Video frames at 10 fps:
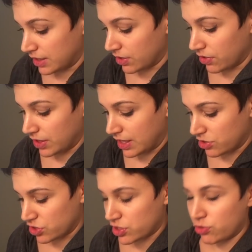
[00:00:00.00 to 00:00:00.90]
Literally
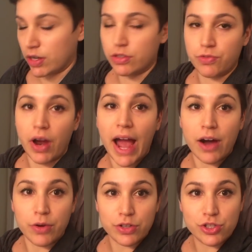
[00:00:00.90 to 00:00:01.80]
just struggled for
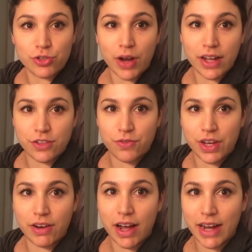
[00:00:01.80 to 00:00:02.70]
hours trying to
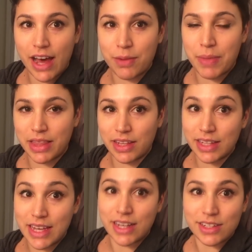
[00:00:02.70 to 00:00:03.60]
figure out how to make the
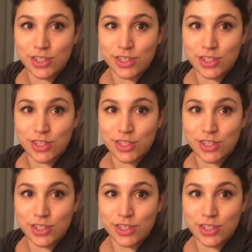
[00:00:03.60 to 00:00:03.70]
leak